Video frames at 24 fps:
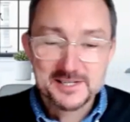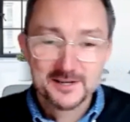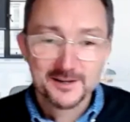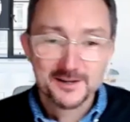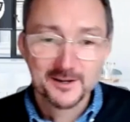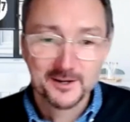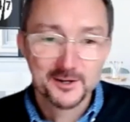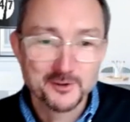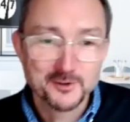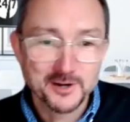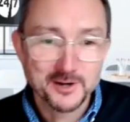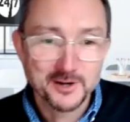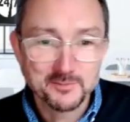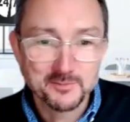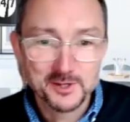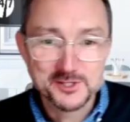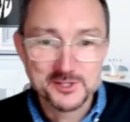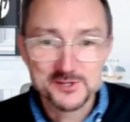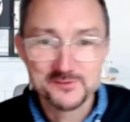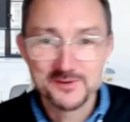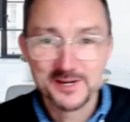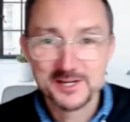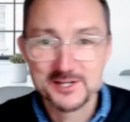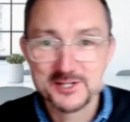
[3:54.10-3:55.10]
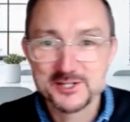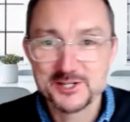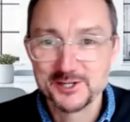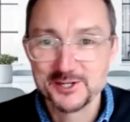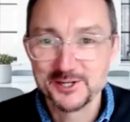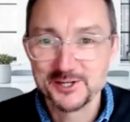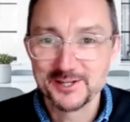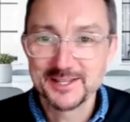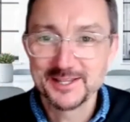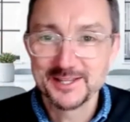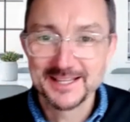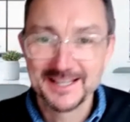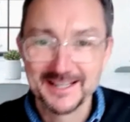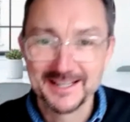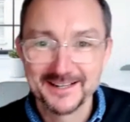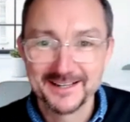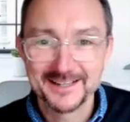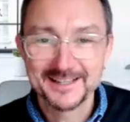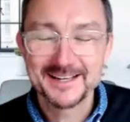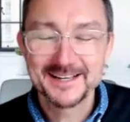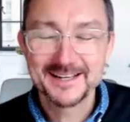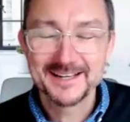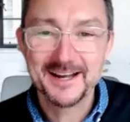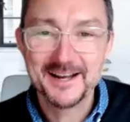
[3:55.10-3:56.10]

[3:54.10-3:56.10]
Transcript: a great motivation, I think.